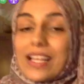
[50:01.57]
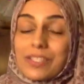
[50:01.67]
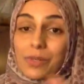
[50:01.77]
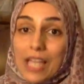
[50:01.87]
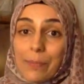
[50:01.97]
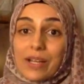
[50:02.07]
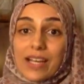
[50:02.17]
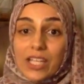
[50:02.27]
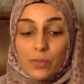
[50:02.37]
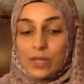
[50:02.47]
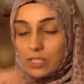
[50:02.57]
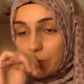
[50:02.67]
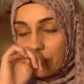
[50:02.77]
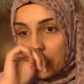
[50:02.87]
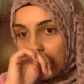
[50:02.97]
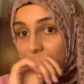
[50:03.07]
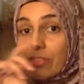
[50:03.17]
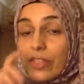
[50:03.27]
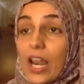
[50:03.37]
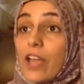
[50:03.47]
that's what's happening next week. So we've
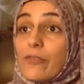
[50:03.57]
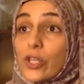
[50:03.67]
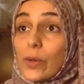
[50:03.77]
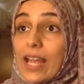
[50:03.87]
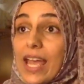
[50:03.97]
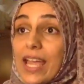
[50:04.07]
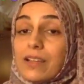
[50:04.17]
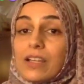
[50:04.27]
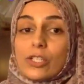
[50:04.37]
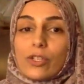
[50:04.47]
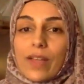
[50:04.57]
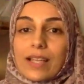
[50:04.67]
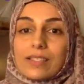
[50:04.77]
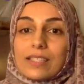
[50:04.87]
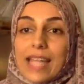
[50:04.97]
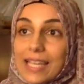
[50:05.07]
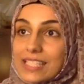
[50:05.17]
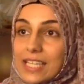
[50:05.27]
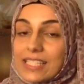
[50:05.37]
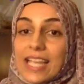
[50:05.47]
got the live Q&A. So that's
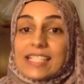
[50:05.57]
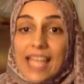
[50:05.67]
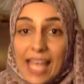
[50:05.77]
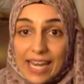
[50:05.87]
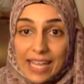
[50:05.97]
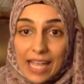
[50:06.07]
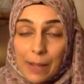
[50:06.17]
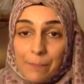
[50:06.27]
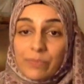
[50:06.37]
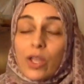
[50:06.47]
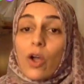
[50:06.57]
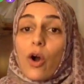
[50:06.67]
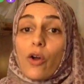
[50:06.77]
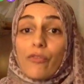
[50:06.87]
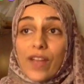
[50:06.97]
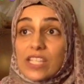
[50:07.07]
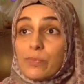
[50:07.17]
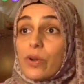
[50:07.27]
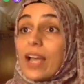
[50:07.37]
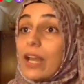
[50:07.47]
next Sunday, 10 a.m. on
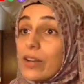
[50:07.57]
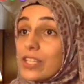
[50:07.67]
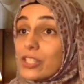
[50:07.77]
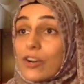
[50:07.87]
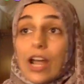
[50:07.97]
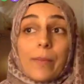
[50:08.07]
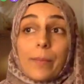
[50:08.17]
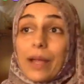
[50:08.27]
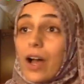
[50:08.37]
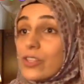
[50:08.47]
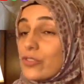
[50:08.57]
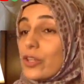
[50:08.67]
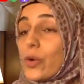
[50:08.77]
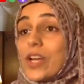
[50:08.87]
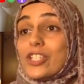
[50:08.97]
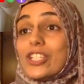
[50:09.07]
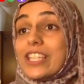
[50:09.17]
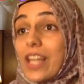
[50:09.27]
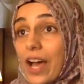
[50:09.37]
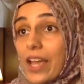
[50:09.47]
Facebook and on Instagram. I'll be answering your
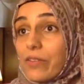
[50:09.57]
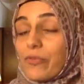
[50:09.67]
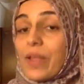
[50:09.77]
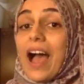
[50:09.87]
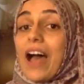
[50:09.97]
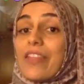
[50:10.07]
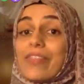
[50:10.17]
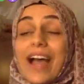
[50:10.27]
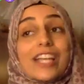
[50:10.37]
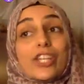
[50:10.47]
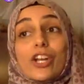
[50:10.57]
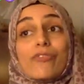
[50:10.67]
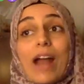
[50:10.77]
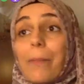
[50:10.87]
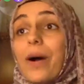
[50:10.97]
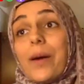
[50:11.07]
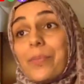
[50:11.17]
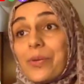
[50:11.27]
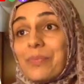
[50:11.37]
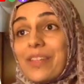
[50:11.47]
questions live. And then that is going to wrap
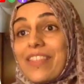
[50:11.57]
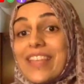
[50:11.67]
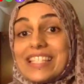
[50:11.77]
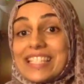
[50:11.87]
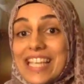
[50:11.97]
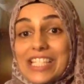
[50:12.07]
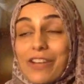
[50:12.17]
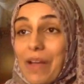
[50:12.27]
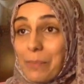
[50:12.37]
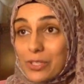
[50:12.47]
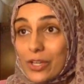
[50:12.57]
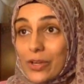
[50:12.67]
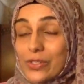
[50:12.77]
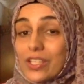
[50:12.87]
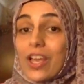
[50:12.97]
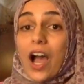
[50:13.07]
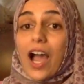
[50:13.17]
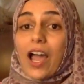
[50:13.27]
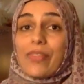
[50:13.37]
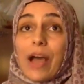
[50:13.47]
up this season of episodes.
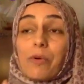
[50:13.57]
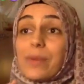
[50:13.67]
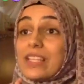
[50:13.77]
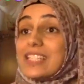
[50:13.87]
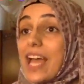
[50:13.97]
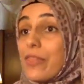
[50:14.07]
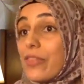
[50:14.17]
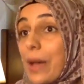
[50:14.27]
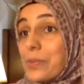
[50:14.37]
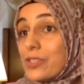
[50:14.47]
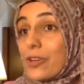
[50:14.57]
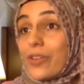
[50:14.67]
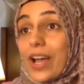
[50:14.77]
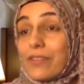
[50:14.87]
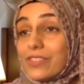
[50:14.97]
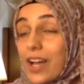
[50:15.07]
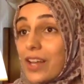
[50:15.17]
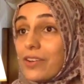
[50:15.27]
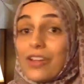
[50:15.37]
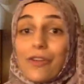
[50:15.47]
That will be the 10th episode that I've
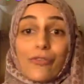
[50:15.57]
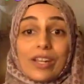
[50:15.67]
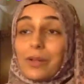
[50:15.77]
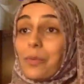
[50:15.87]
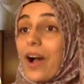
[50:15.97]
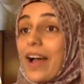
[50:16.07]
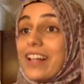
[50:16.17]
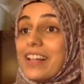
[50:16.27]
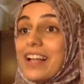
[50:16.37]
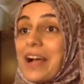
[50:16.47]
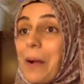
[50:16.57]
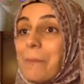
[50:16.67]
done for a little while.